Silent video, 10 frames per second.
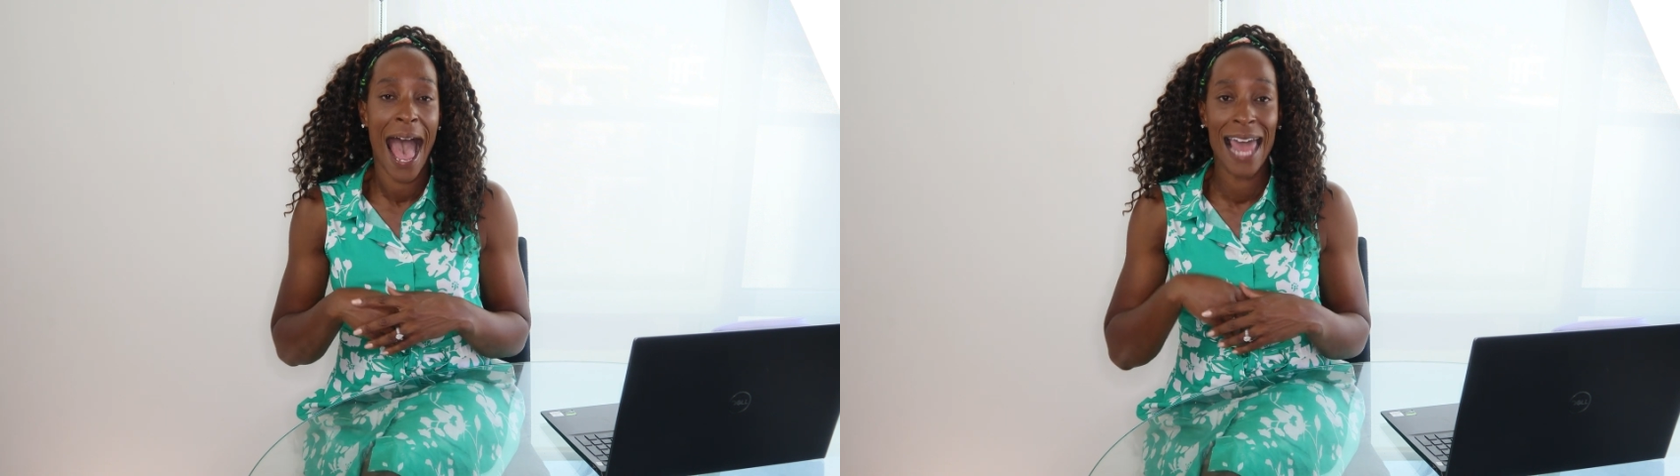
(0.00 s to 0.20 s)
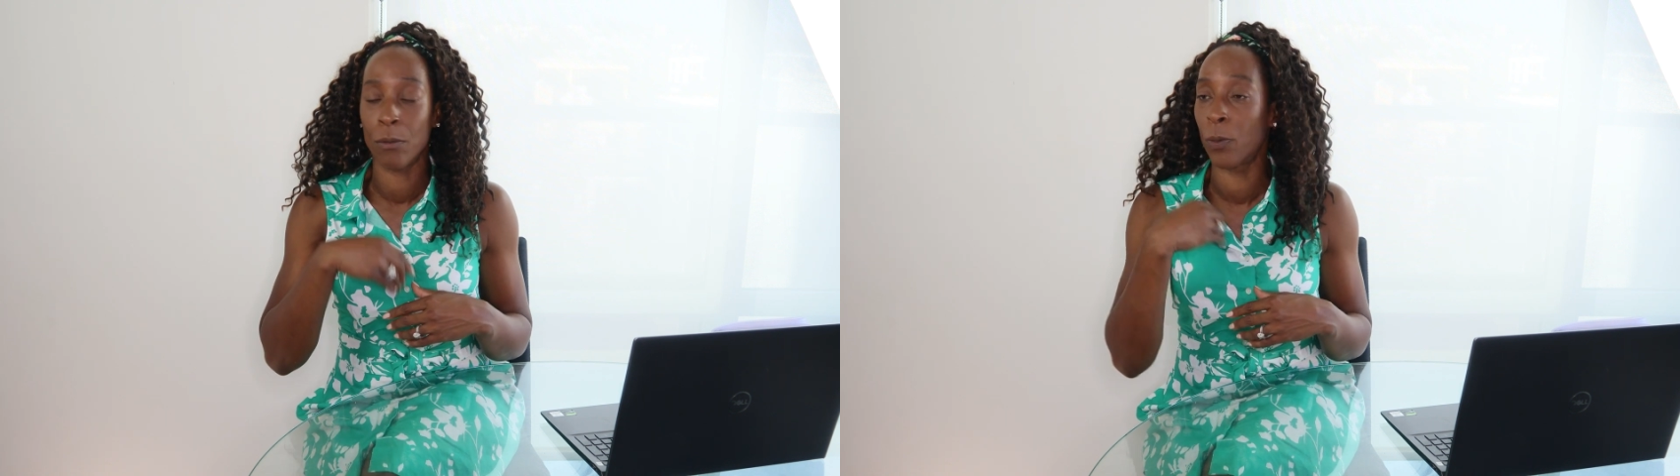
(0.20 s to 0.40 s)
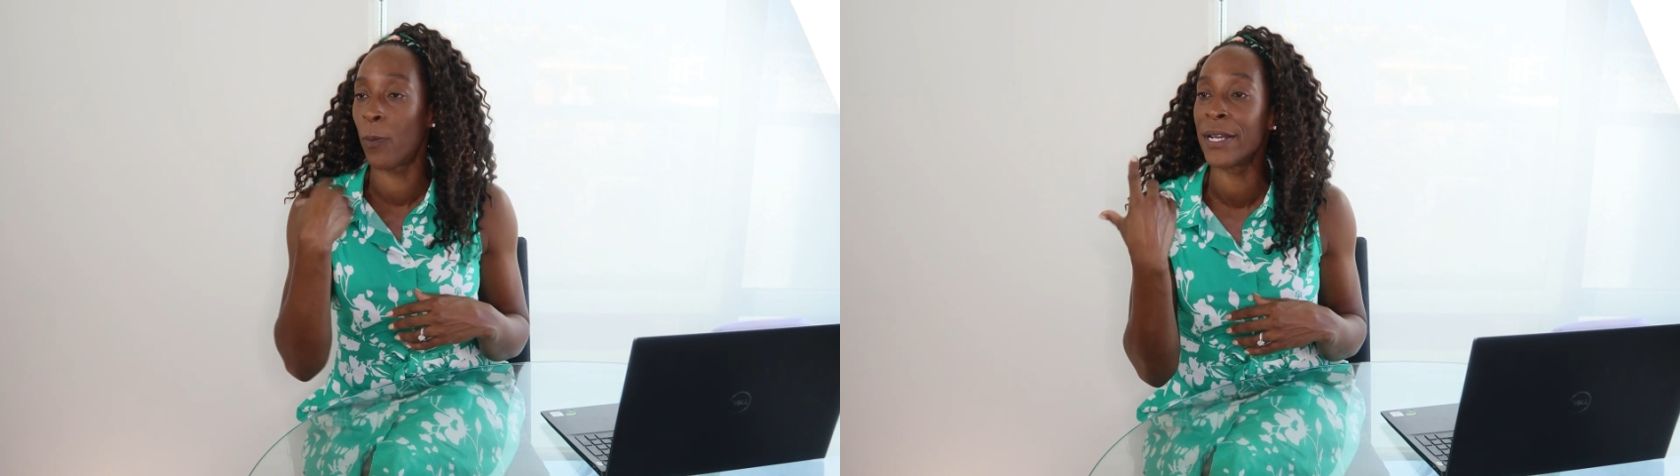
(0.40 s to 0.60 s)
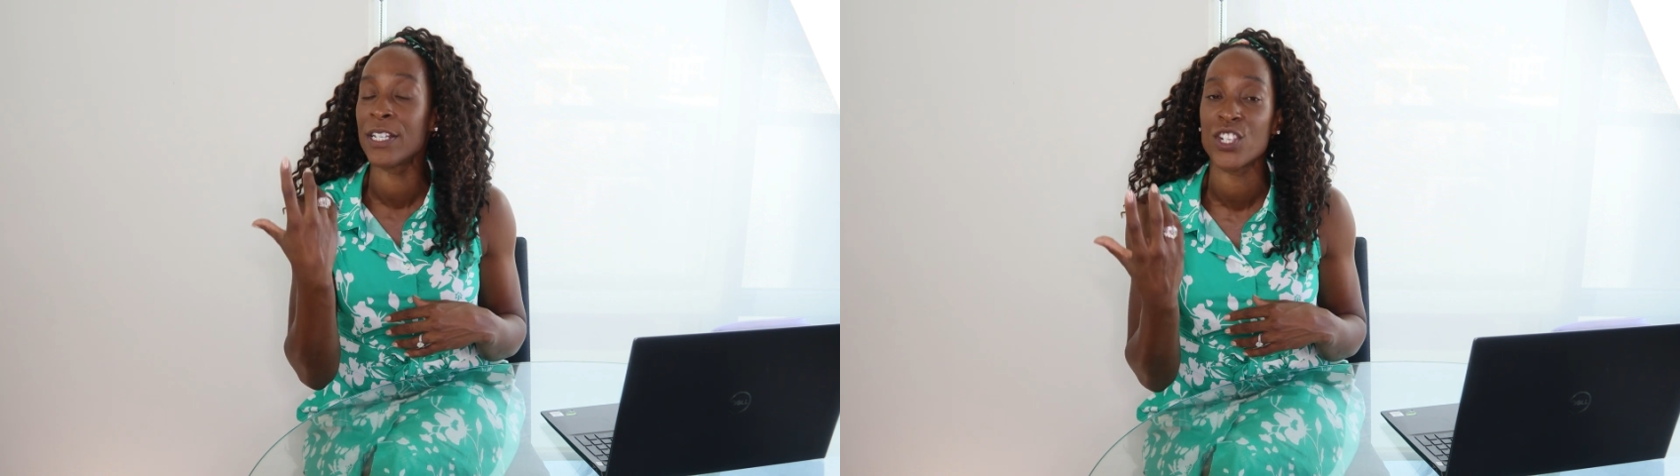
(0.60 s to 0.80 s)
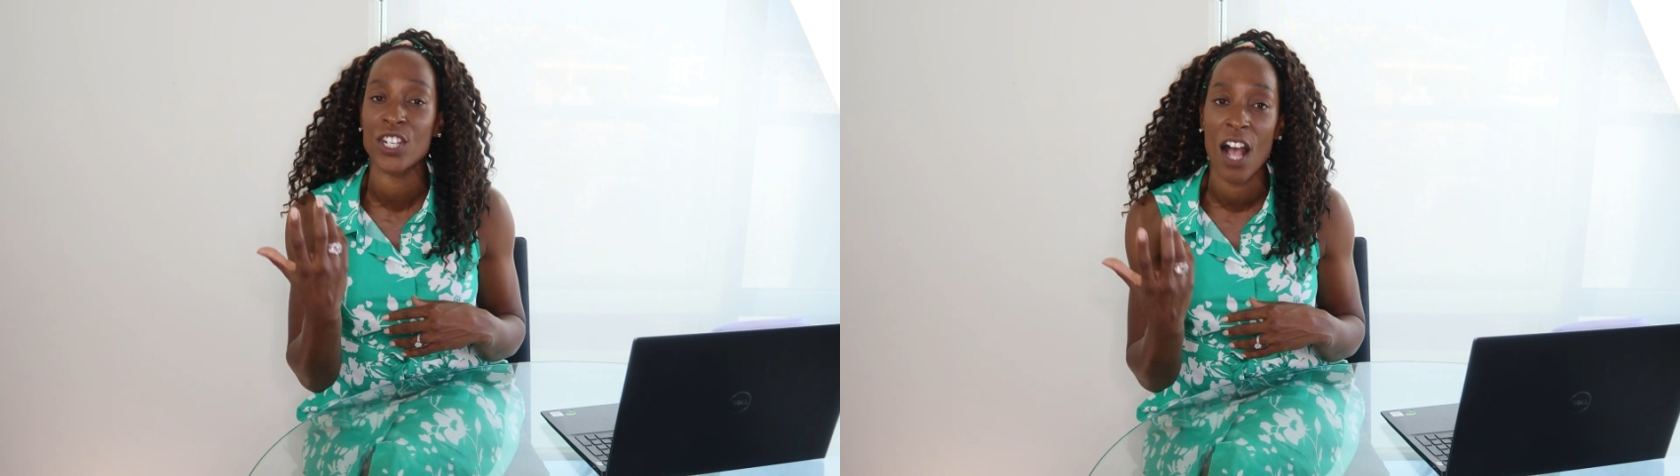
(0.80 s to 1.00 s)
animal
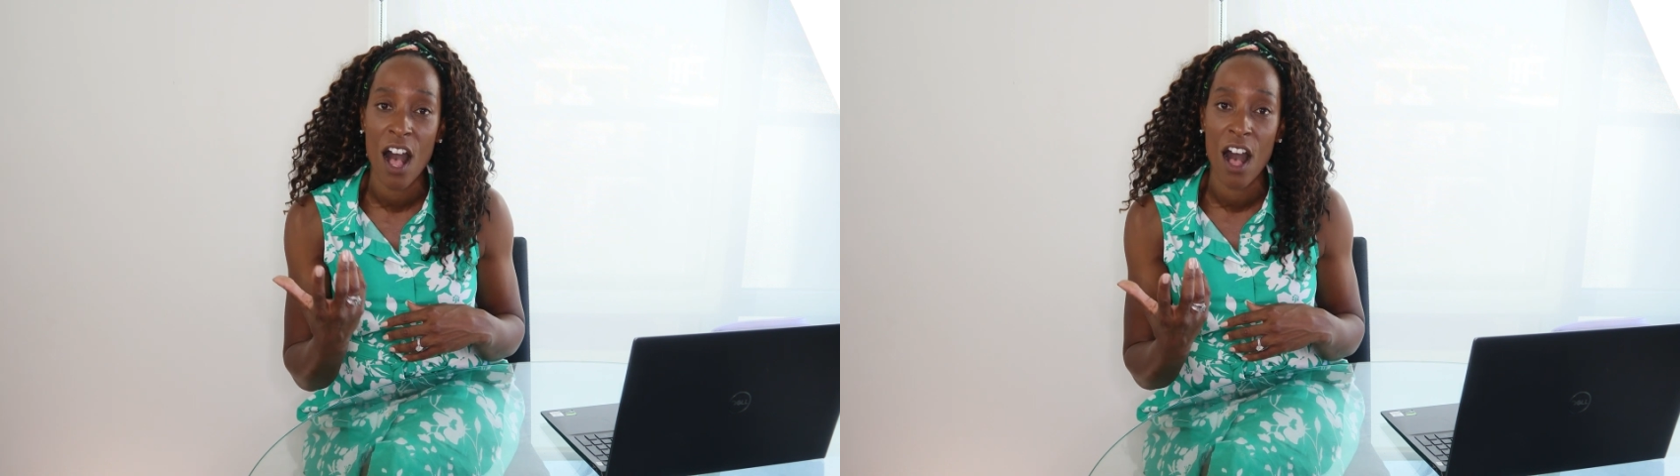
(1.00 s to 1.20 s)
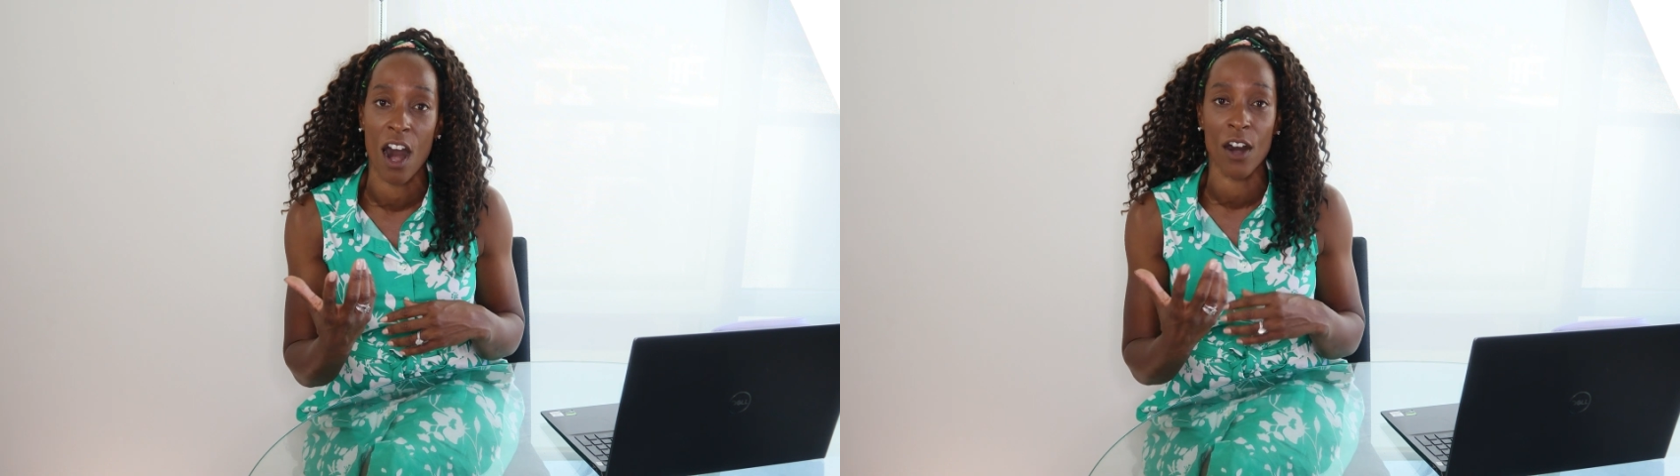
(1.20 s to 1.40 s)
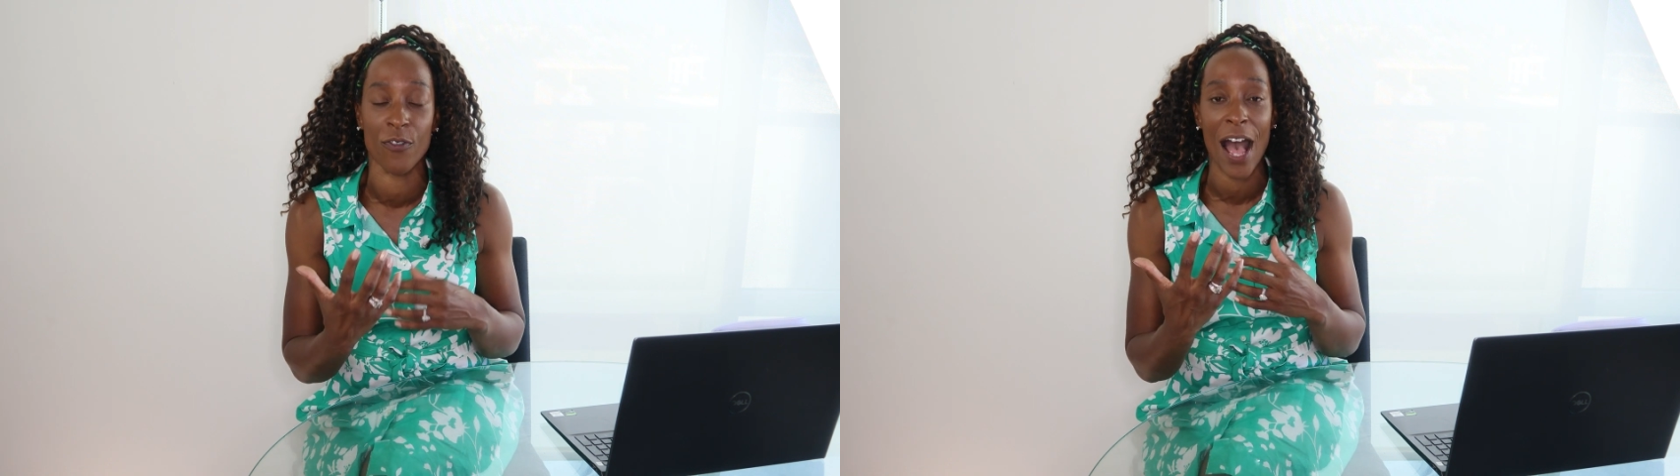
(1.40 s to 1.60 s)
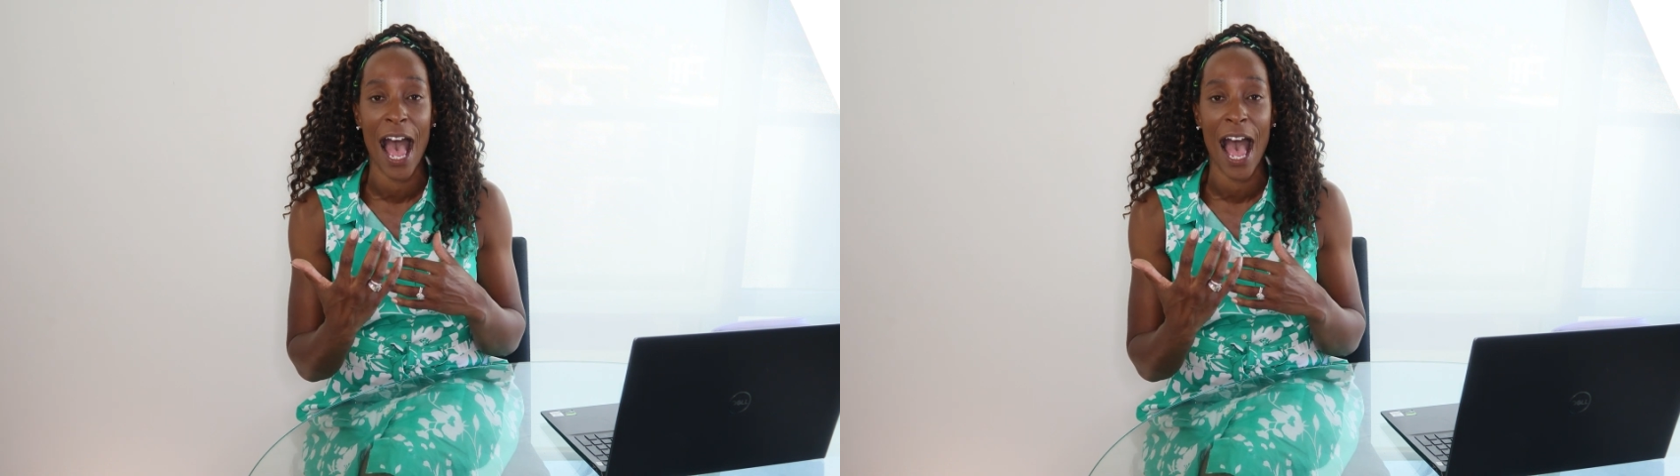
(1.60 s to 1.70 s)
print scarf,